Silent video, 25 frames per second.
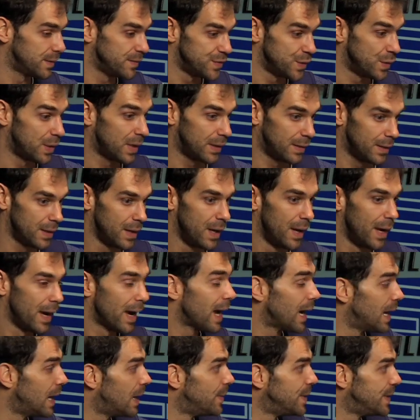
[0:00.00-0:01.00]
if you can
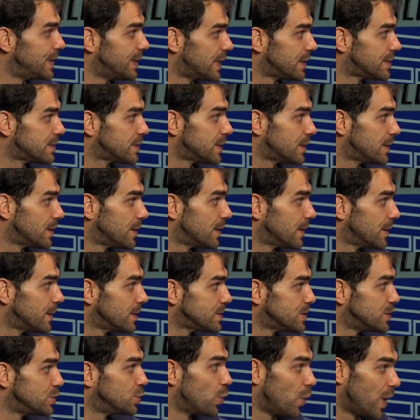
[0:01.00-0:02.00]
help in that
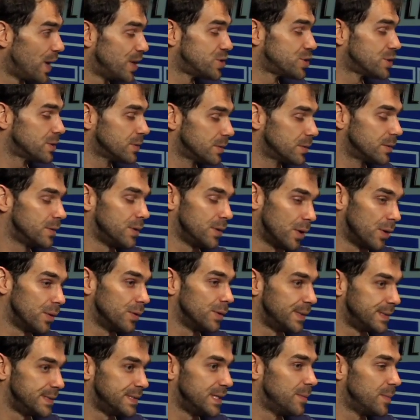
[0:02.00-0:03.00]
situation,
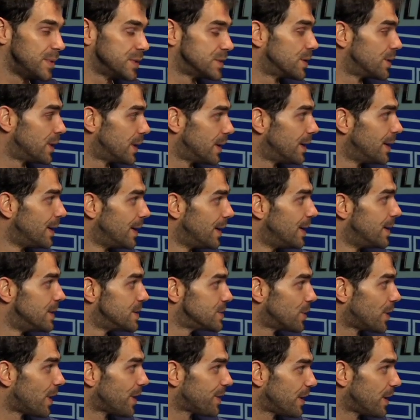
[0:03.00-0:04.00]
the team is
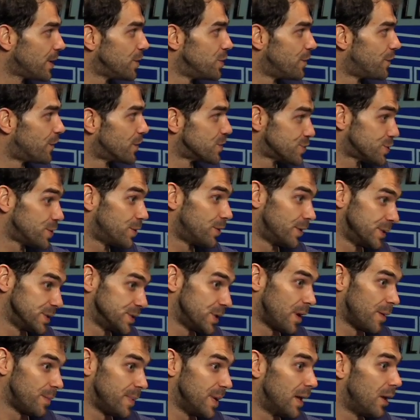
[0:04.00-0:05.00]
gonna thank you for sure. It's
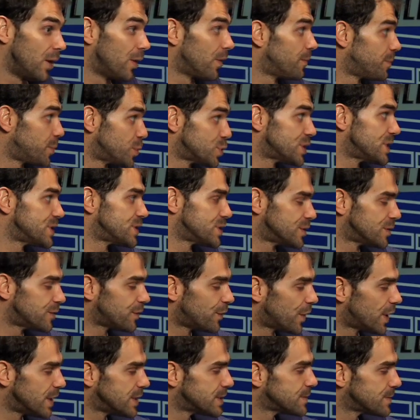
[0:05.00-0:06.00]
gonna be a lot of possessions
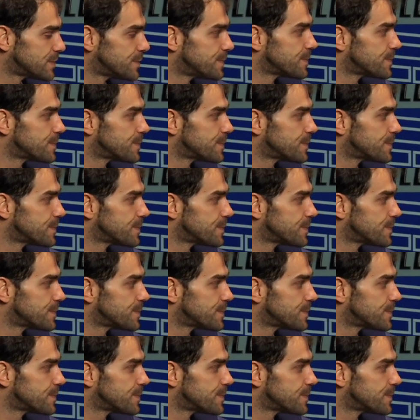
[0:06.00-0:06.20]
for us.